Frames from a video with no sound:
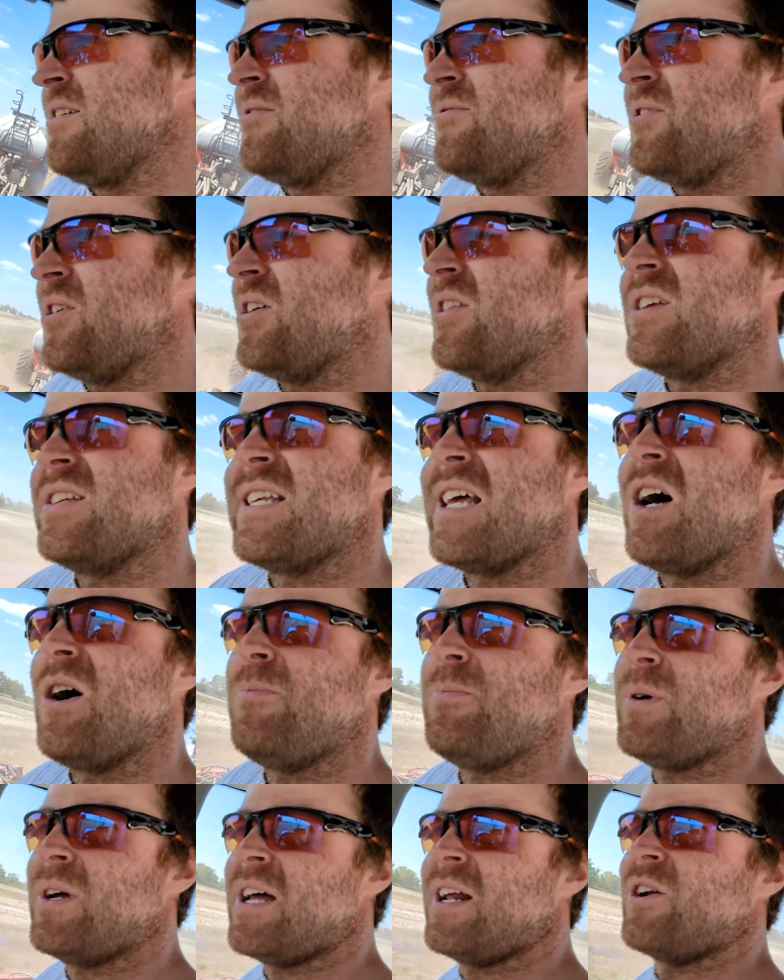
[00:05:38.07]
figure this
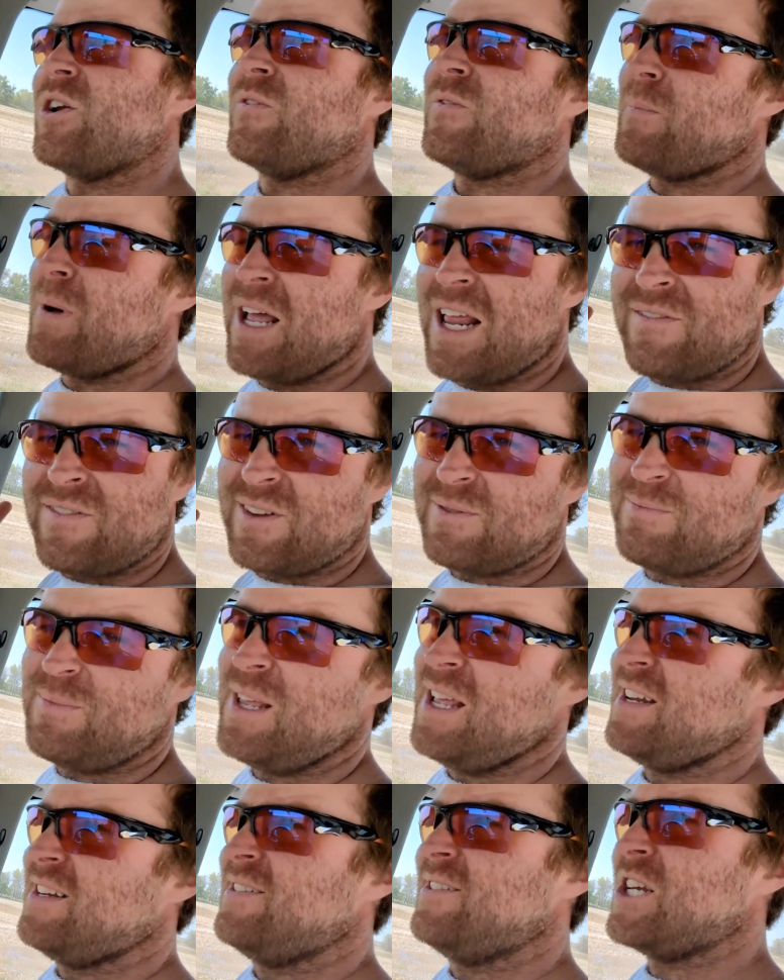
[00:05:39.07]
out, but I don't know if I might have to be
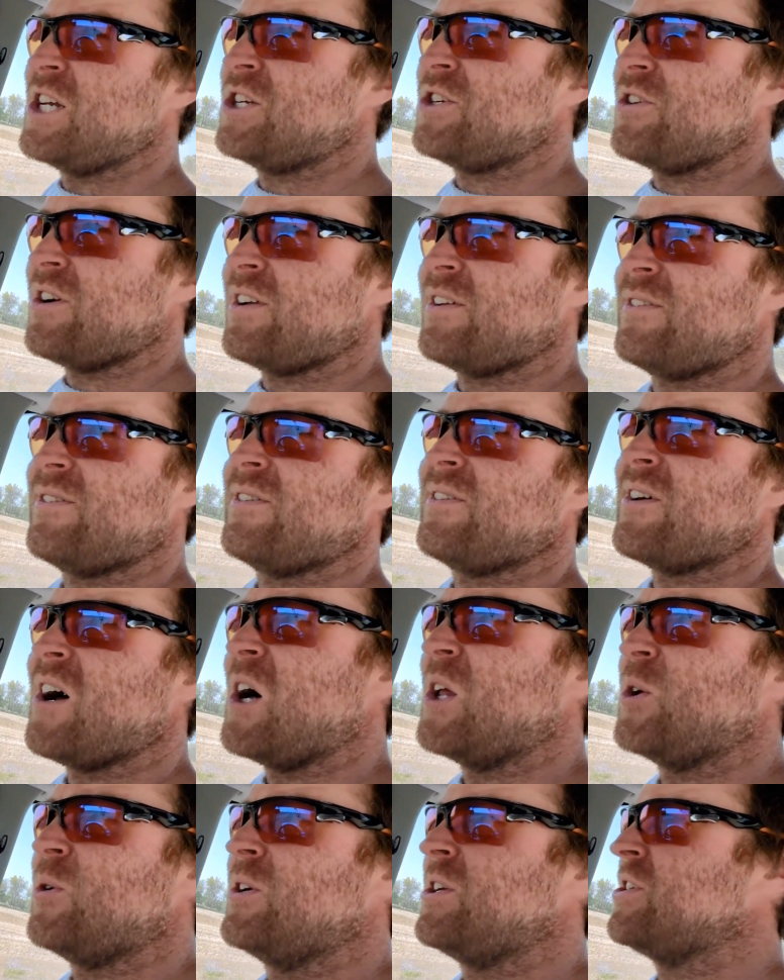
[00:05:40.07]
a
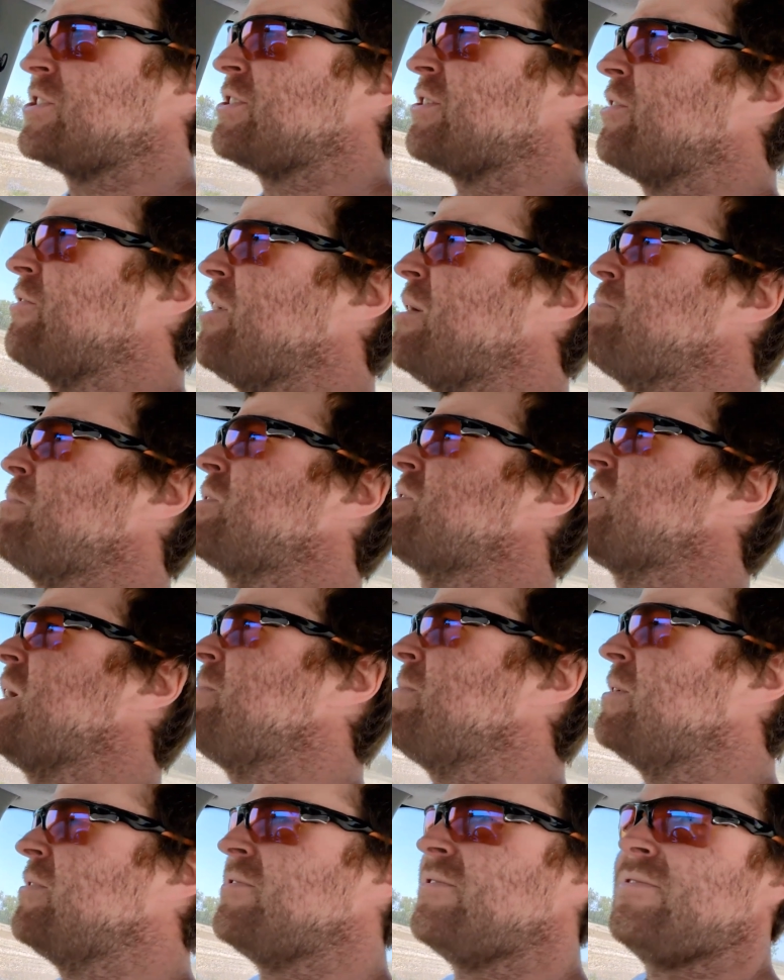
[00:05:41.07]
call to a district rep or
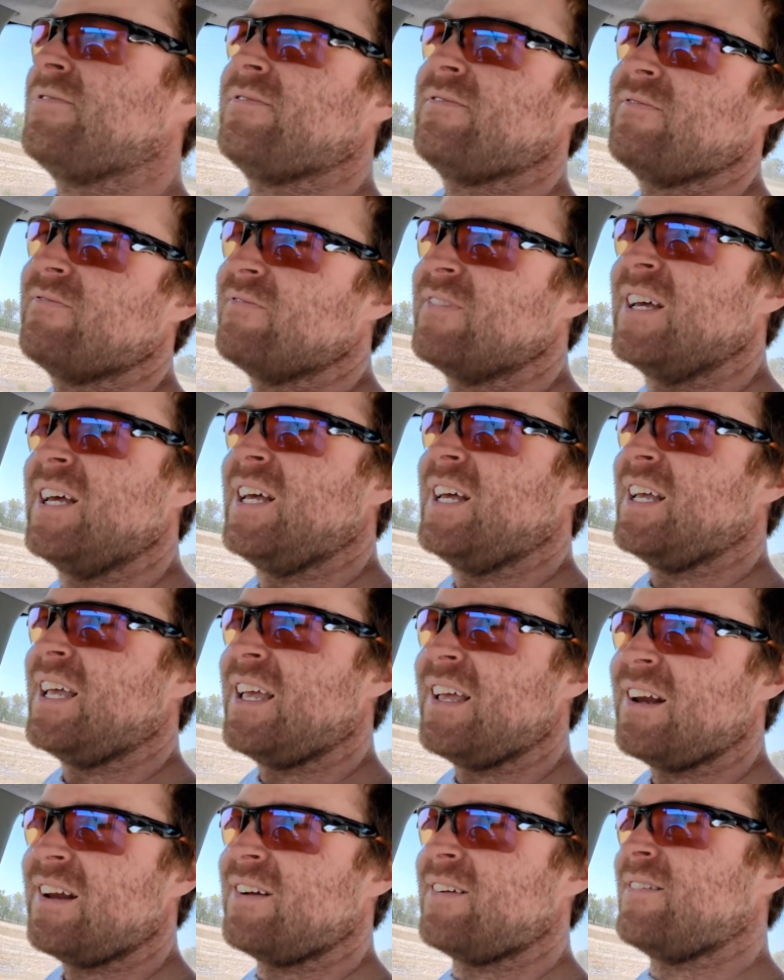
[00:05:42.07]
something if
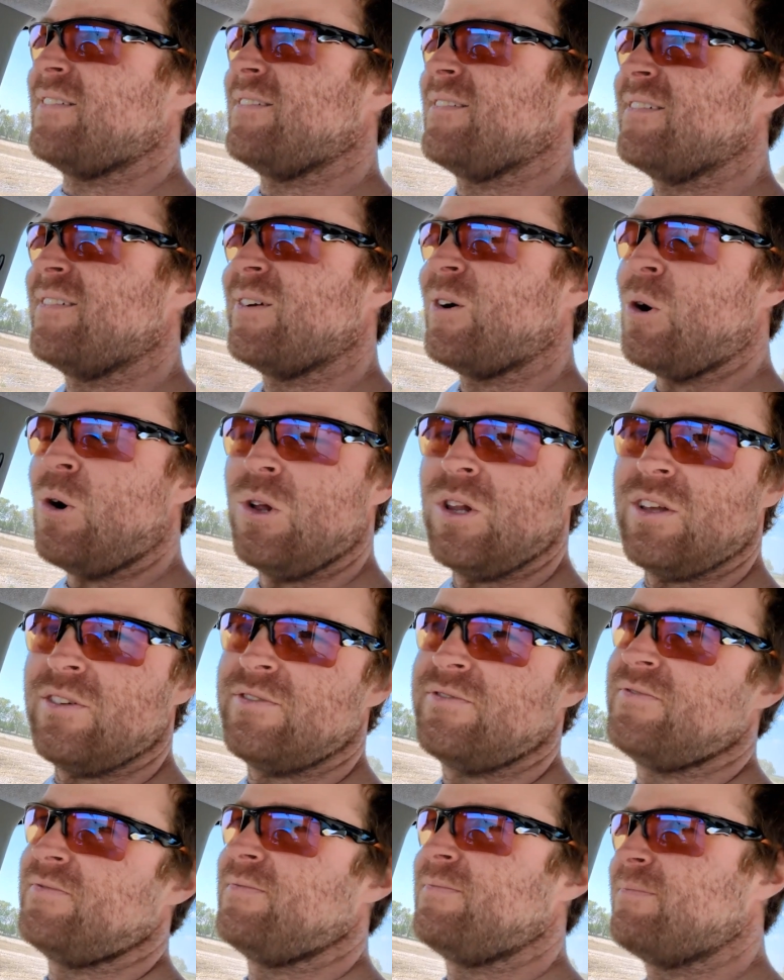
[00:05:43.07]
get a hold of
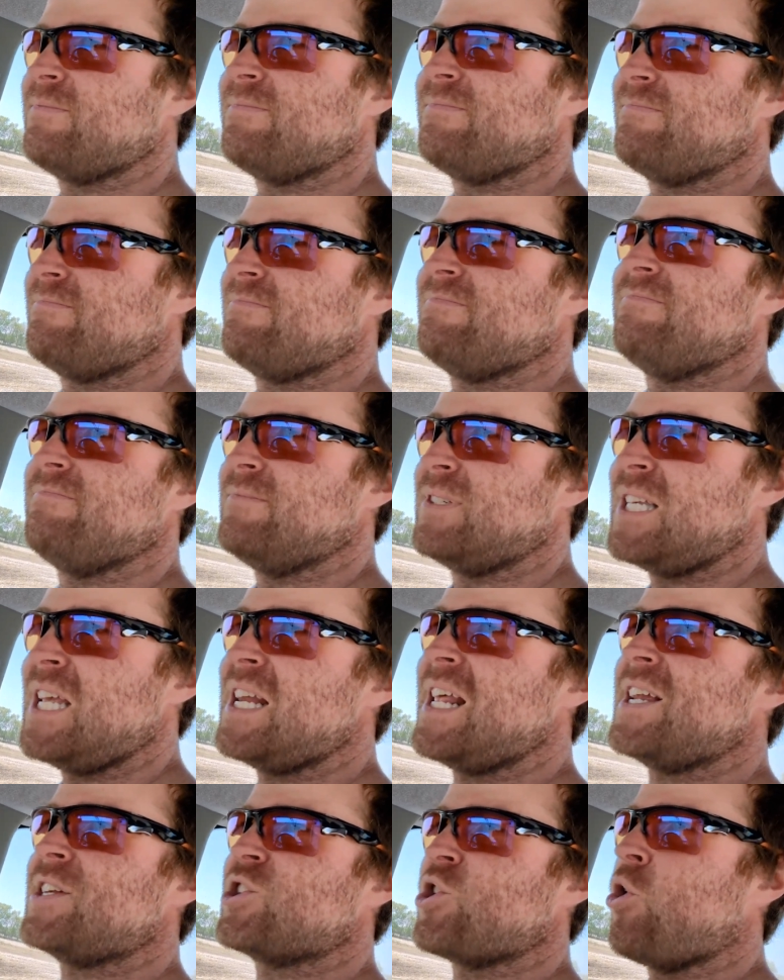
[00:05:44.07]

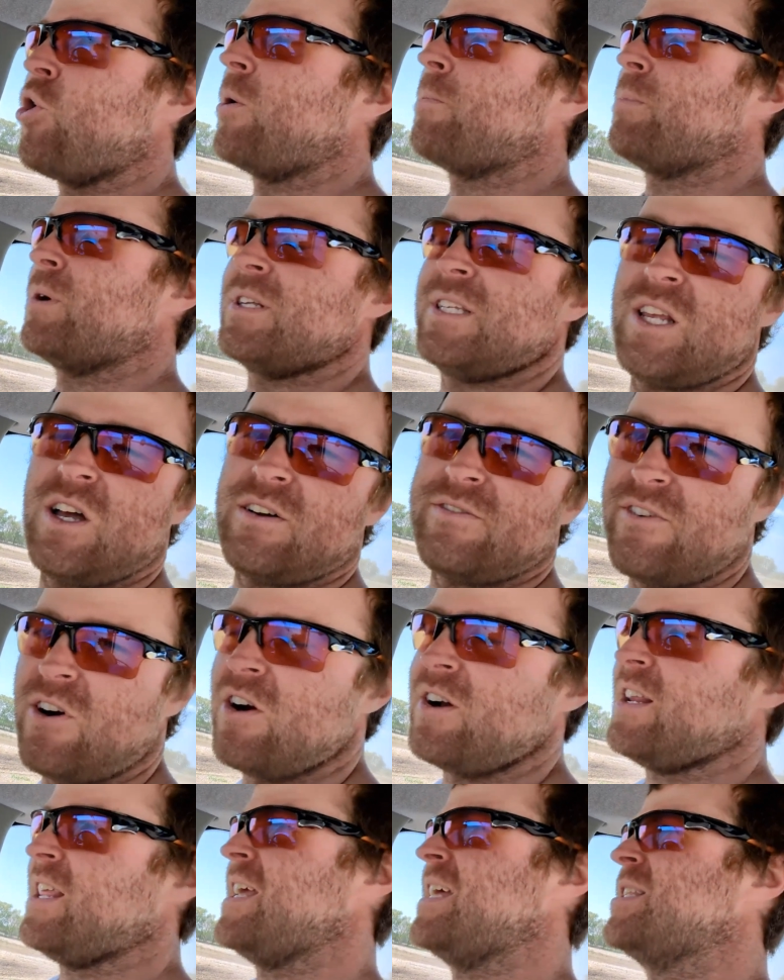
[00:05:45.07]
CNH corporate, see how far
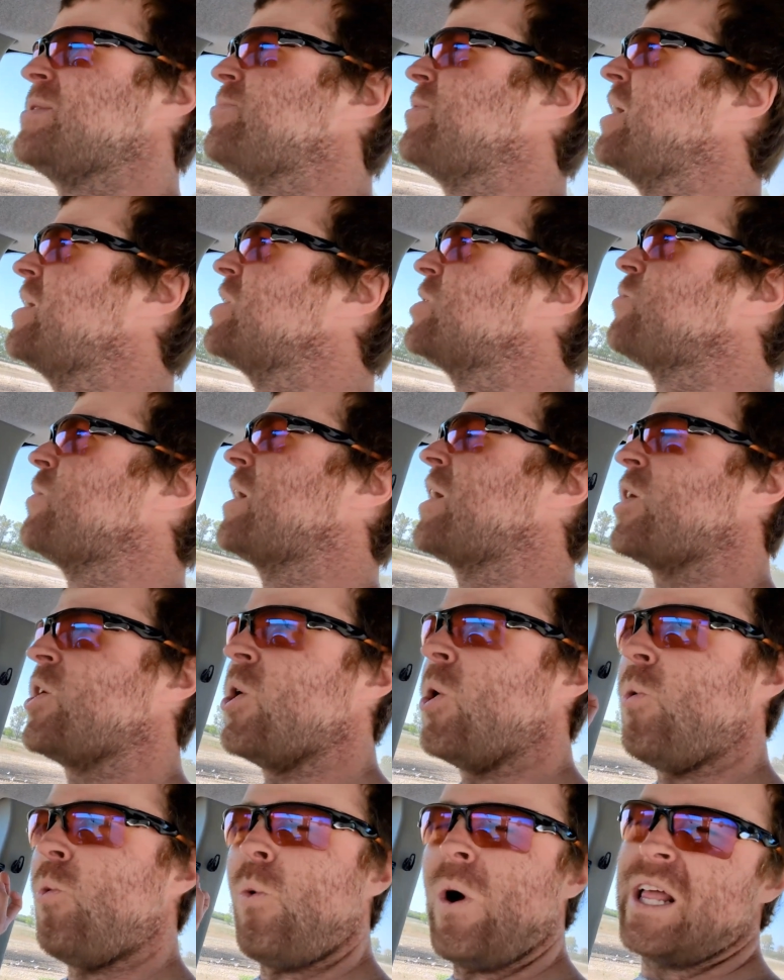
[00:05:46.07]
it gets. But I just want to
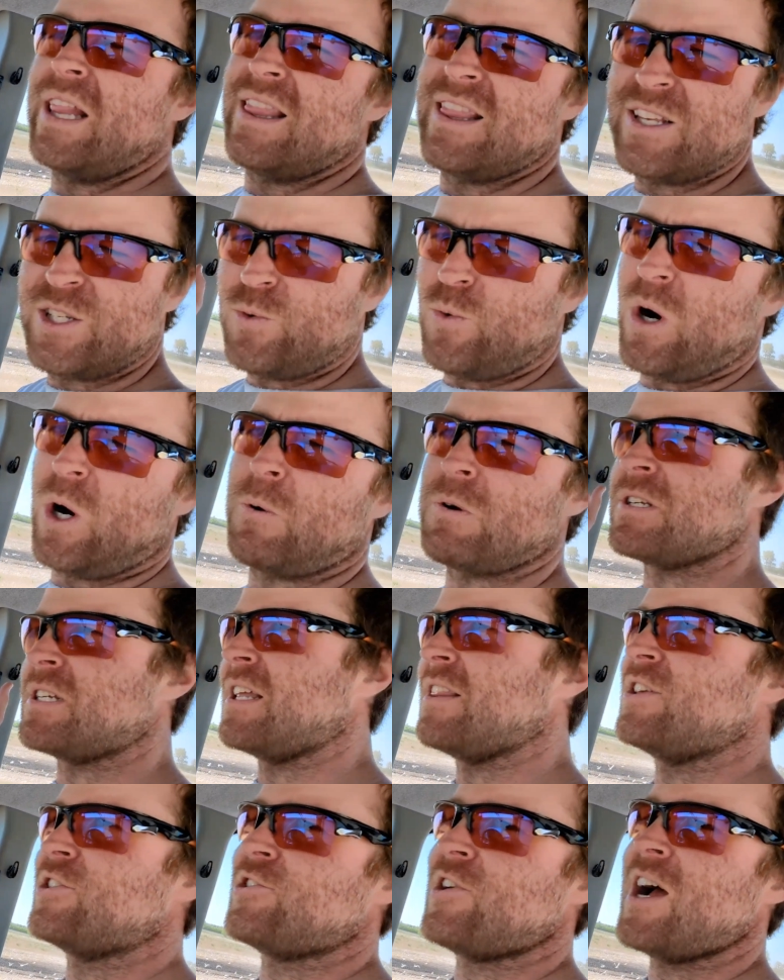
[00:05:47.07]
know when this work was
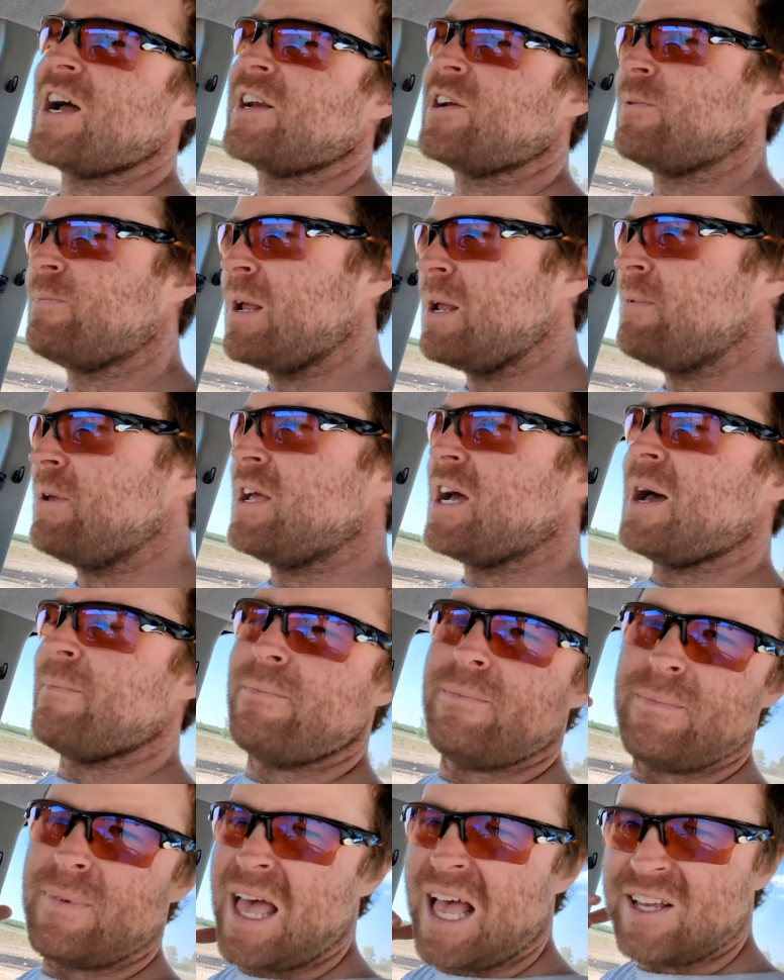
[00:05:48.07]
done, this tractor. Maybe on
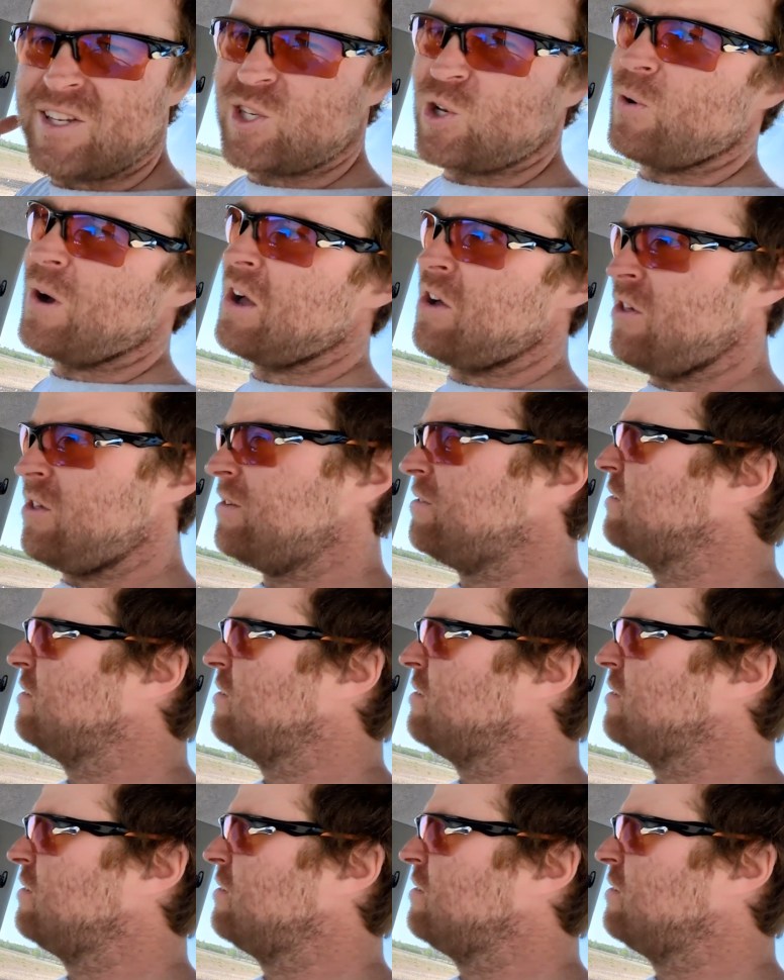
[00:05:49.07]
SOL,